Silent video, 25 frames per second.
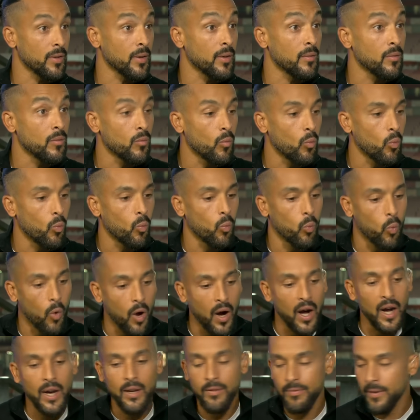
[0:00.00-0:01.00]
And
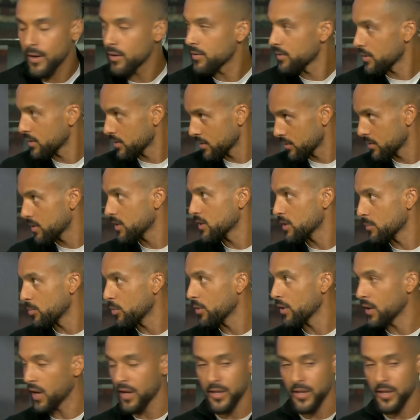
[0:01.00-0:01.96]
what I found disappointing,